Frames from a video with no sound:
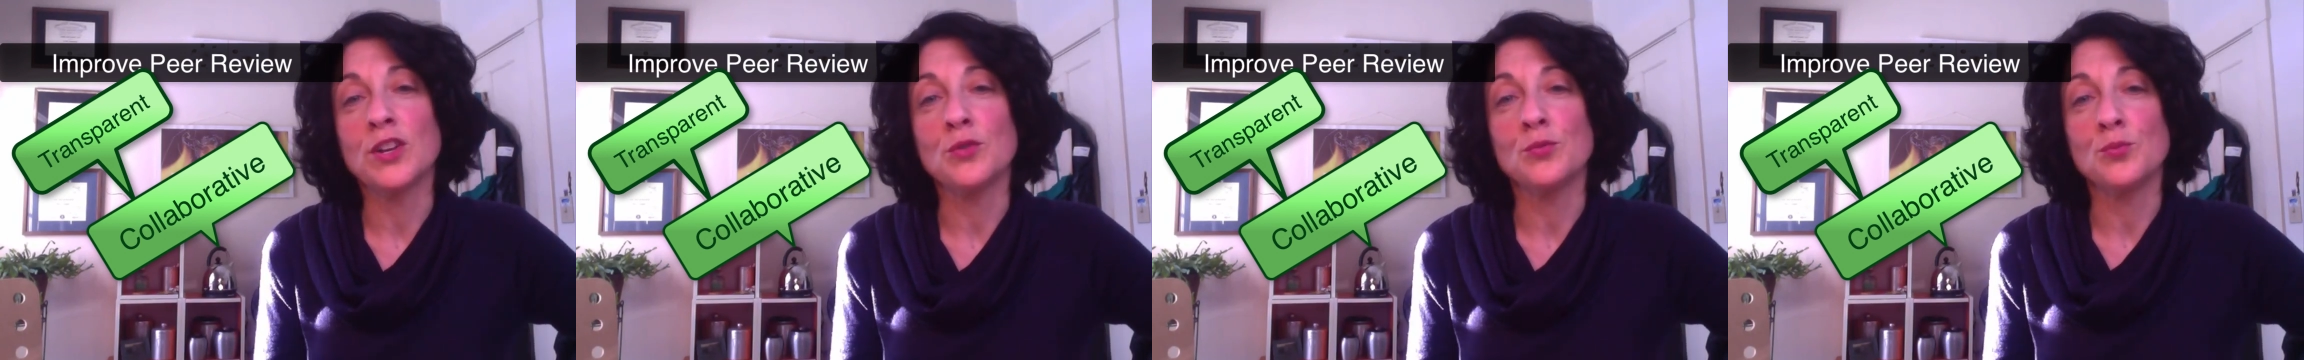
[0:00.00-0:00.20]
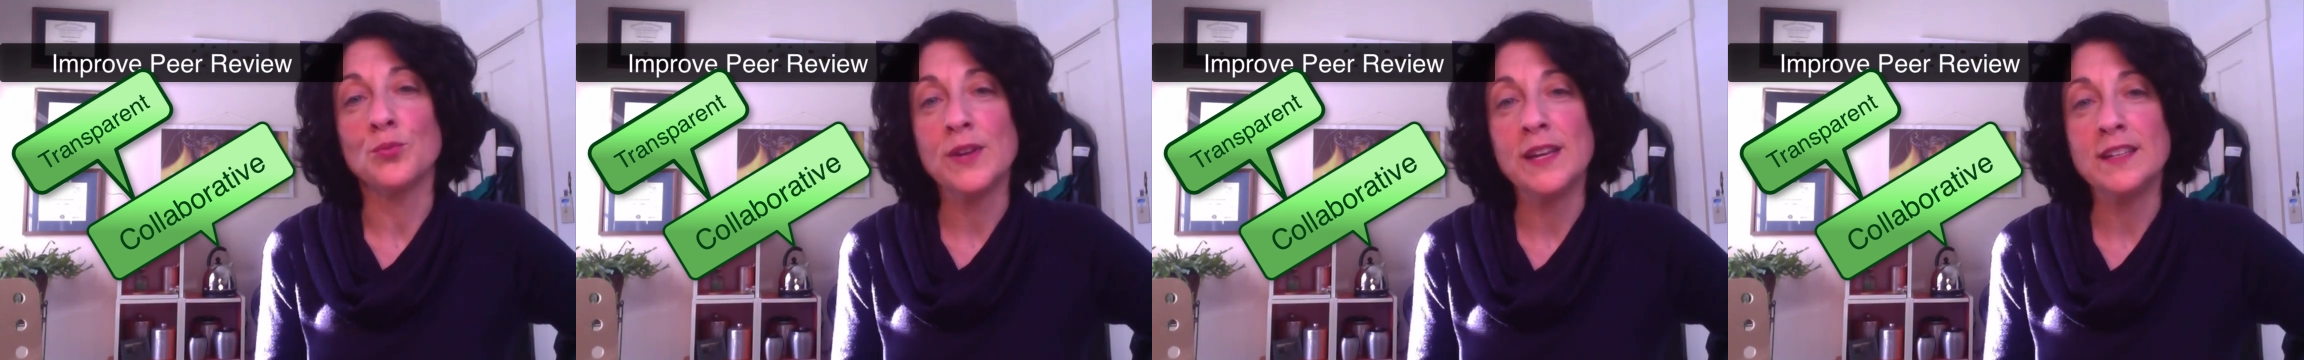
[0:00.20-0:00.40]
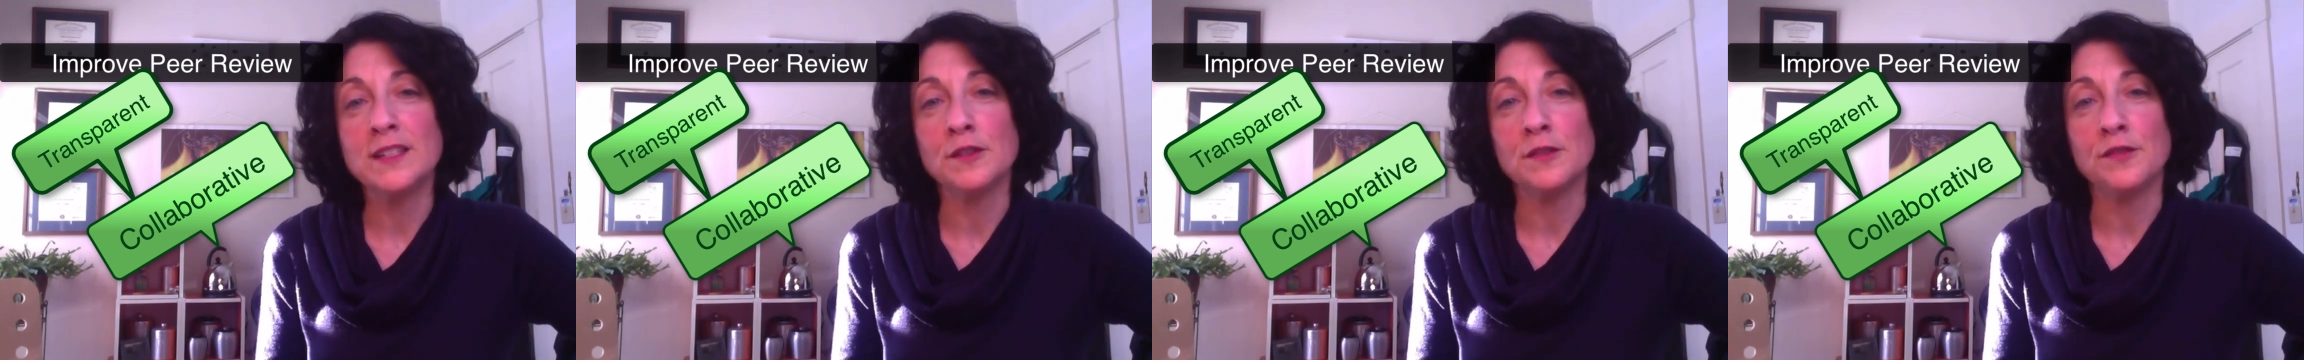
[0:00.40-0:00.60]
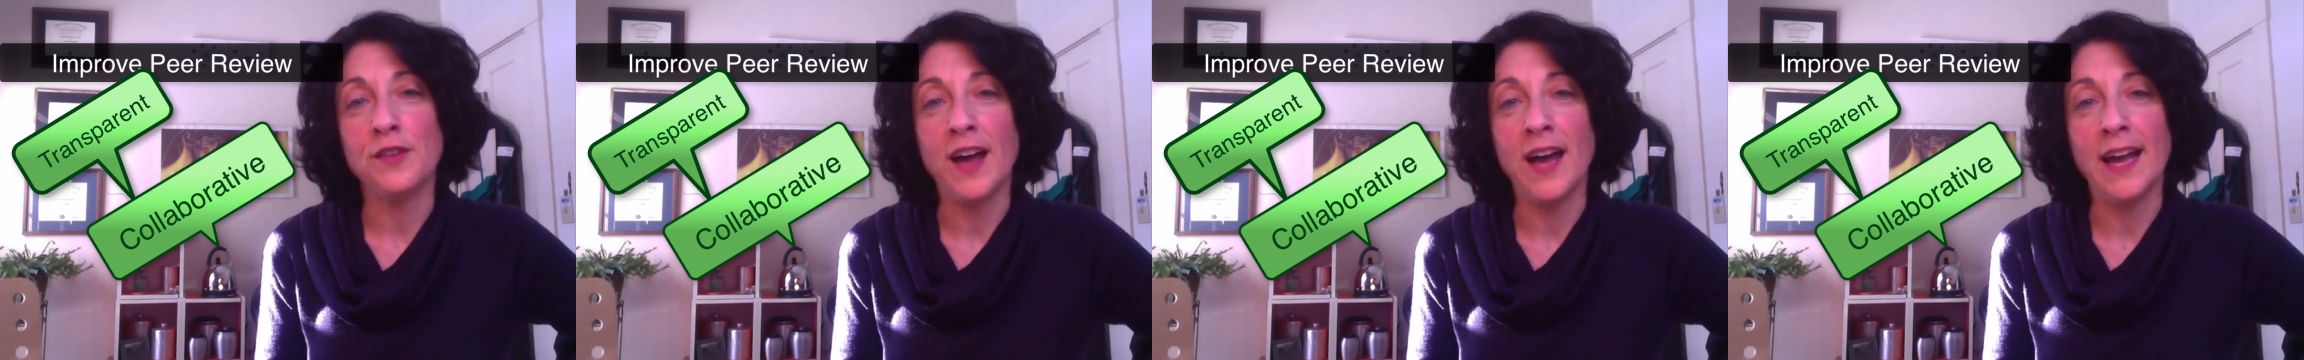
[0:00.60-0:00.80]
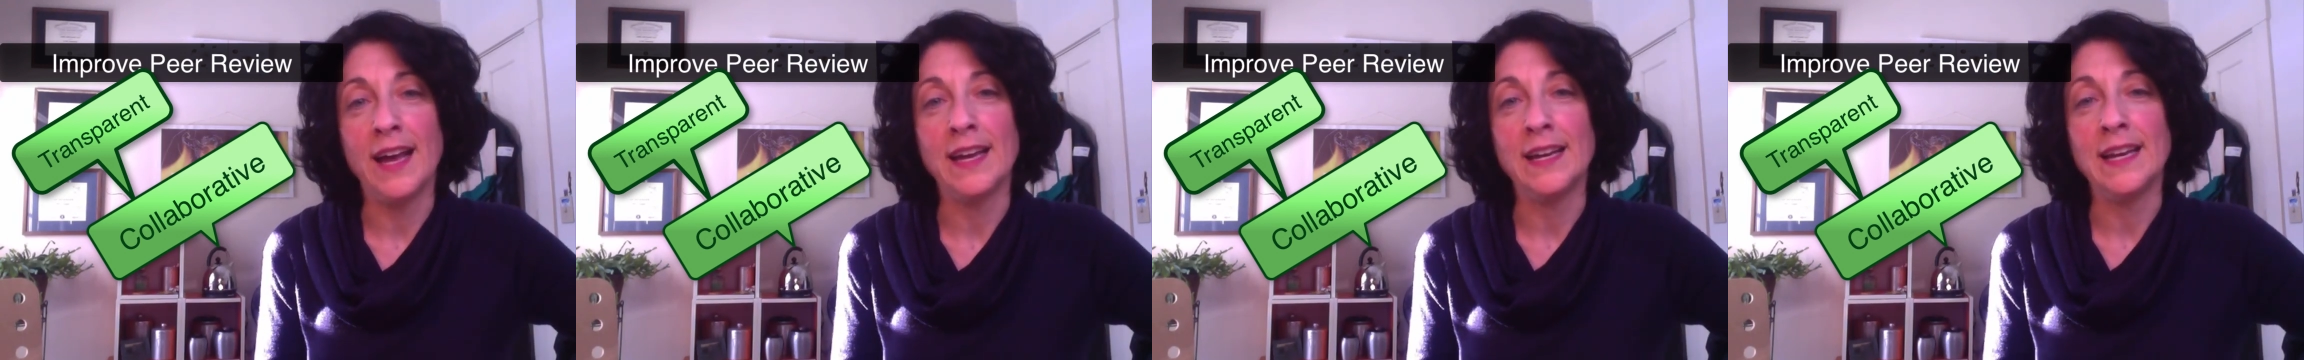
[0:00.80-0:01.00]
to
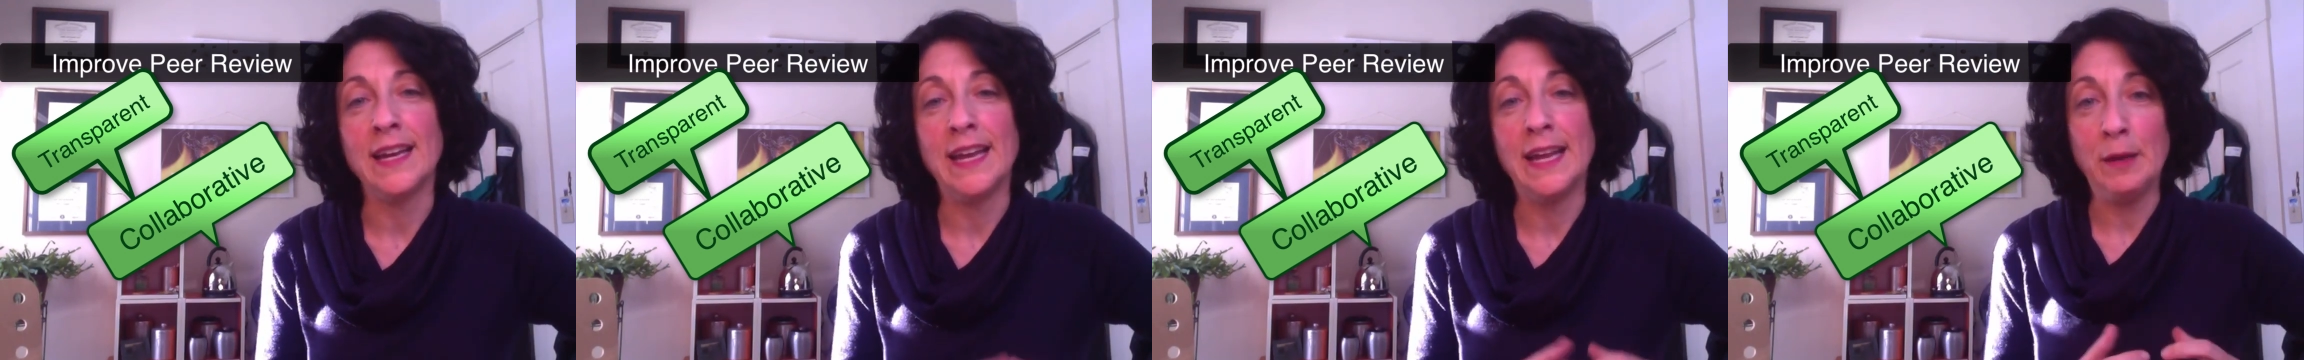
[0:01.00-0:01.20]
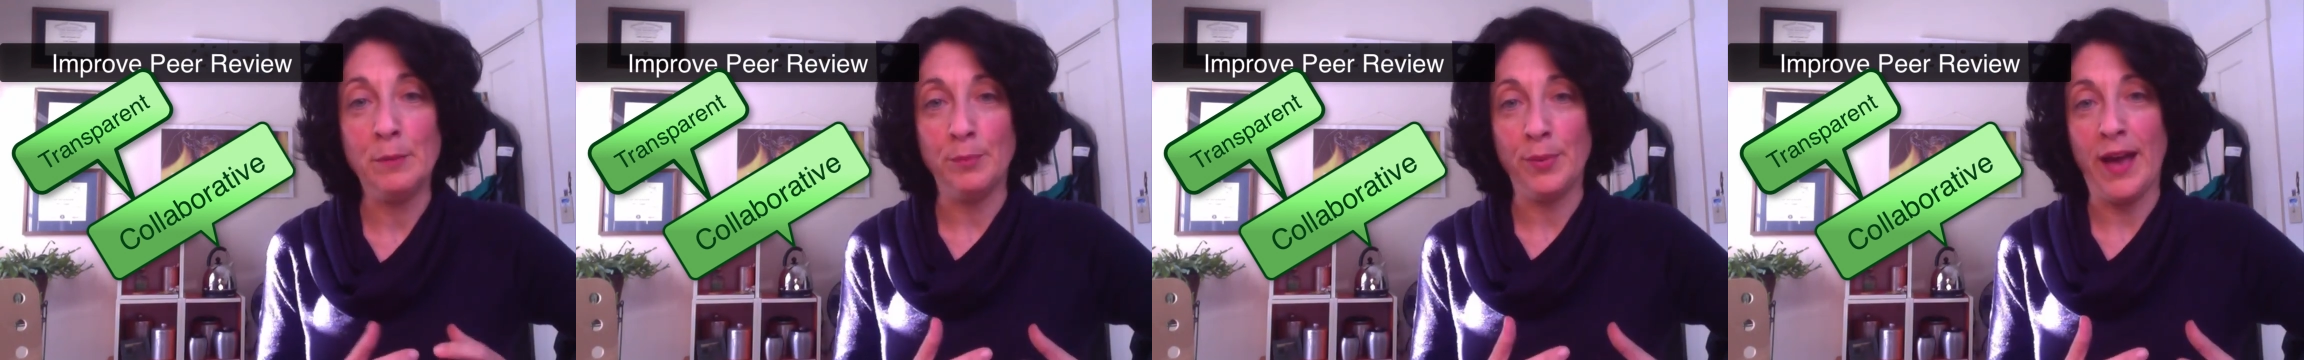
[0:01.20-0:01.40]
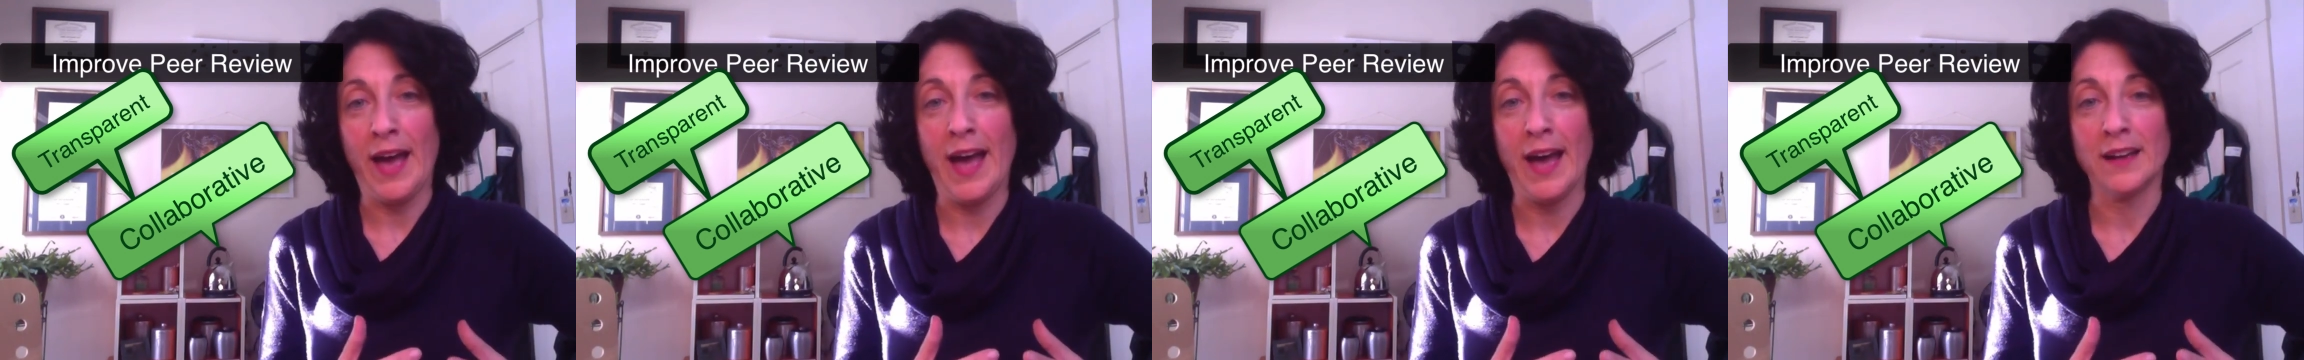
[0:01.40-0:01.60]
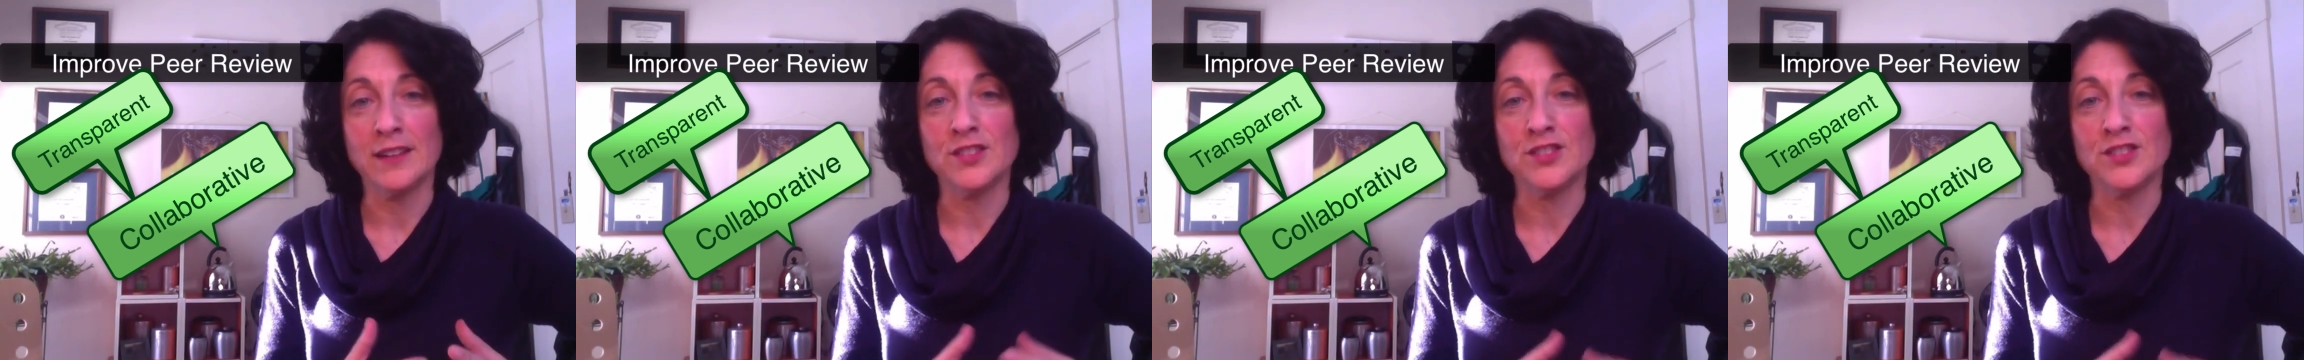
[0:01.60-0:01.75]
redefine impact.